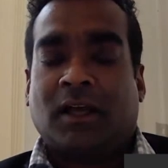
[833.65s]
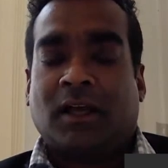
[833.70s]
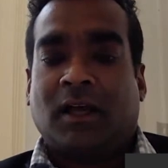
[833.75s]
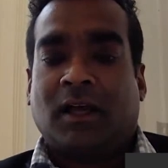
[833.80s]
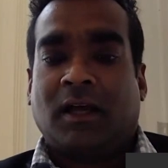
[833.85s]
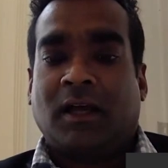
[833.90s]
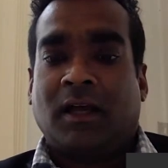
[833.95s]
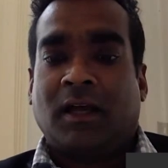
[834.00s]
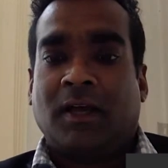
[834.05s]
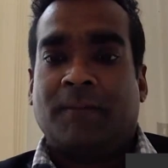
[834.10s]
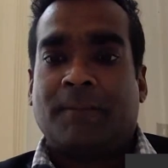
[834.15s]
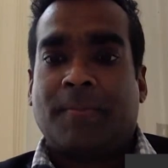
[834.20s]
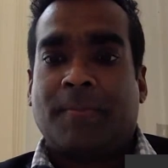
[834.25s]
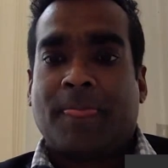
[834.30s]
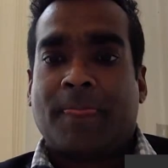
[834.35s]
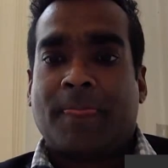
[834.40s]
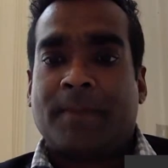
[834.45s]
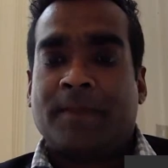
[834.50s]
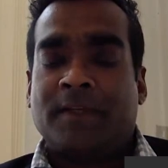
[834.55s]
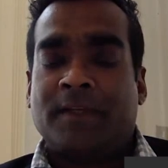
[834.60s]

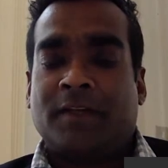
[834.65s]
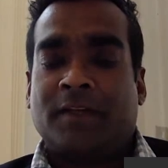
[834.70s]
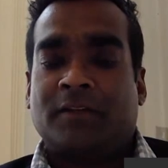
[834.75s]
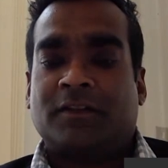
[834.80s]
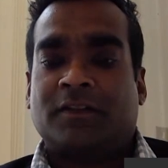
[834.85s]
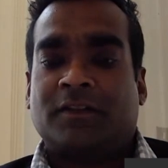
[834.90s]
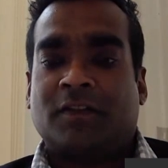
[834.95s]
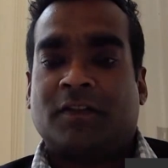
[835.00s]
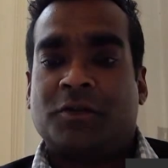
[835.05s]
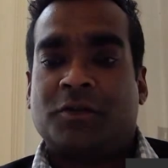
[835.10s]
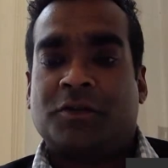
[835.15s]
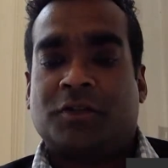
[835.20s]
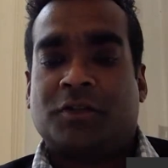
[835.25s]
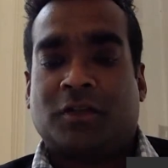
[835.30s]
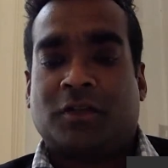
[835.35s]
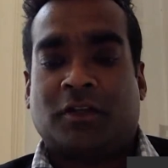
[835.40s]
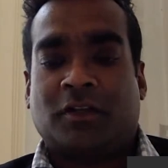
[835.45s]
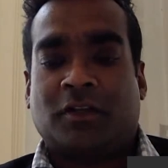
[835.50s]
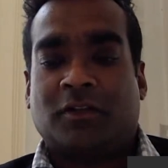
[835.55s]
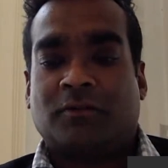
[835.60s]
you know,
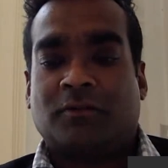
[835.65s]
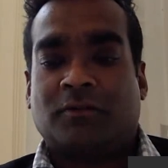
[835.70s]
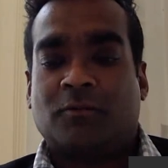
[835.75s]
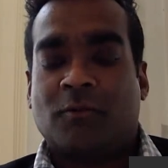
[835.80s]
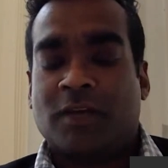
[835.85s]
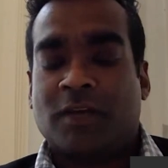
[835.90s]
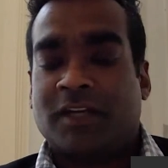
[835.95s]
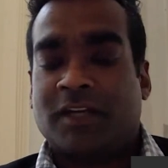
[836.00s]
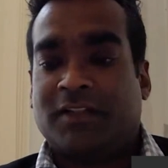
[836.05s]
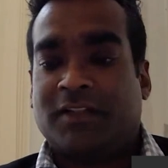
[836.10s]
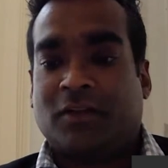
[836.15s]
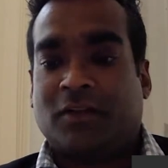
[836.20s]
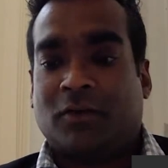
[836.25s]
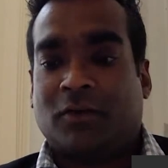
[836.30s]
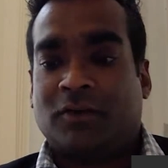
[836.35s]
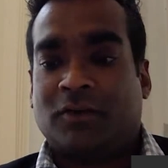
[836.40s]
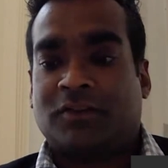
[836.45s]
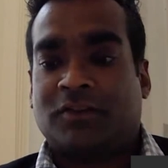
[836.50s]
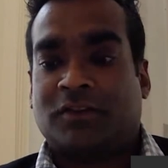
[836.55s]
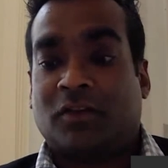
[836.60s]
social really
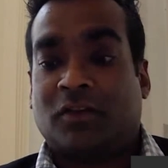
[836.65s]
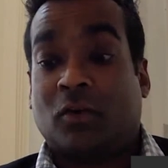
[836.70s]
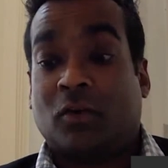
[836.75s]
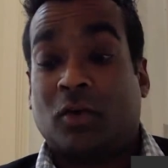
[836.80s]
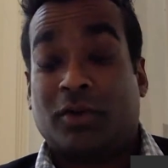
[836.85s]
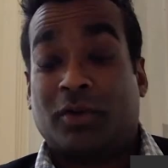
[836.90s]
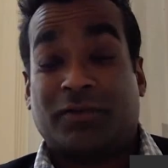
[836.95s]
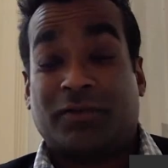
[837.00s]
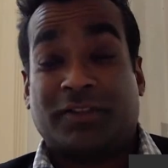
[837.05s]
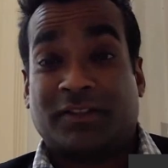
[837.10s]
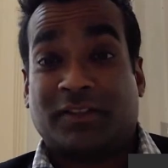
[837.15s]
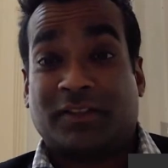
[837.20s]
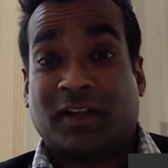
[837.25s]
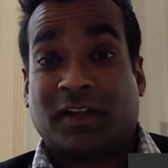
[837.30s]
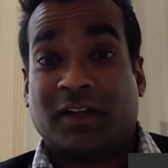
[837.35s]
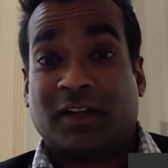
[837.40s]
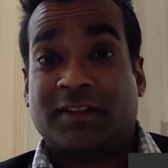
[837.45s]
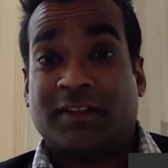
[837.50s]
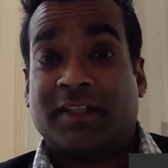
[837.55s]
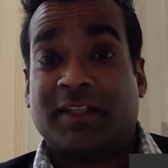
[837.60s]
talks to all of
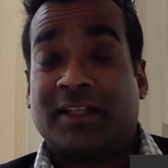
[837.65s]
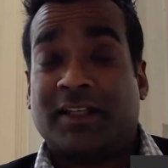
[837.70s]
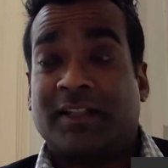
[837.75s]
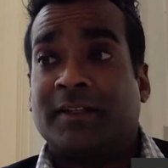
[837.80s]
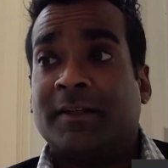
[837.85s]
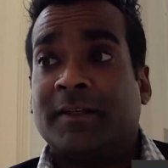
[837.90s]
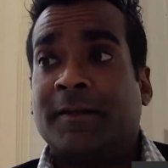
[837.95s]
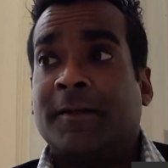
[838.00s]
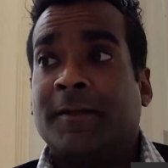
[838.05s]
society, and